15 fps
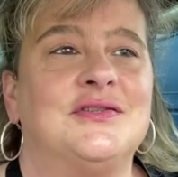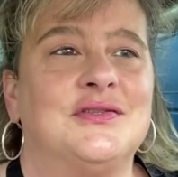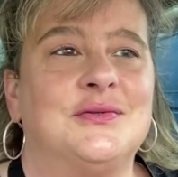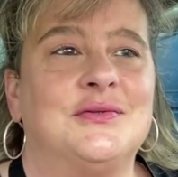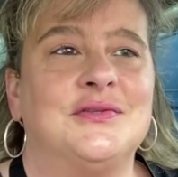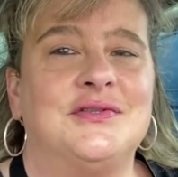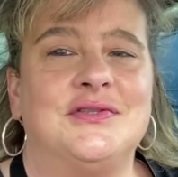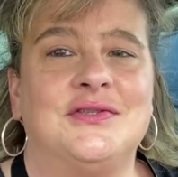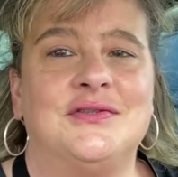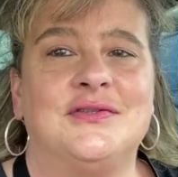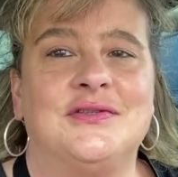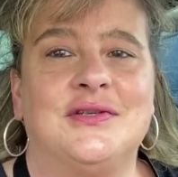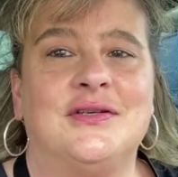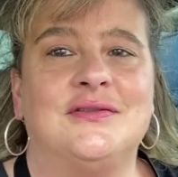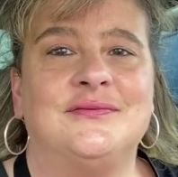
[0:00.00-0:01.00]
school too,
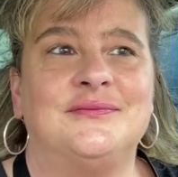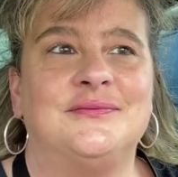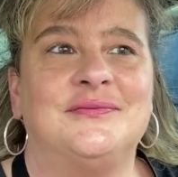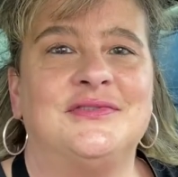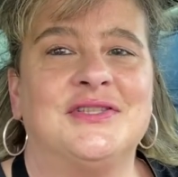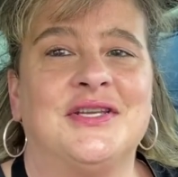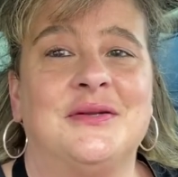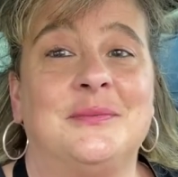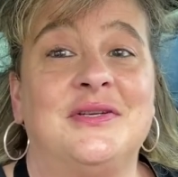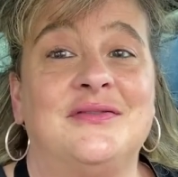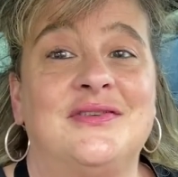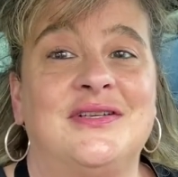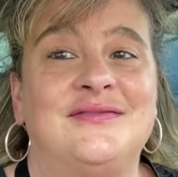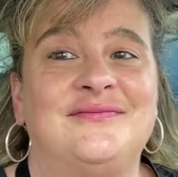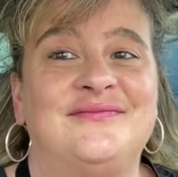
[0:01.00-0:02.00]
so it's gonna be
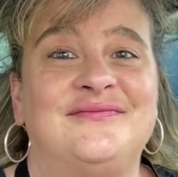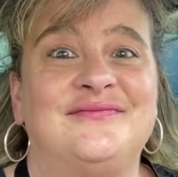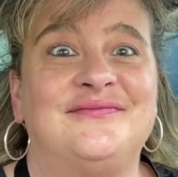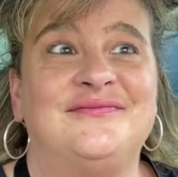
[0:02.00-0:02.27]
fun.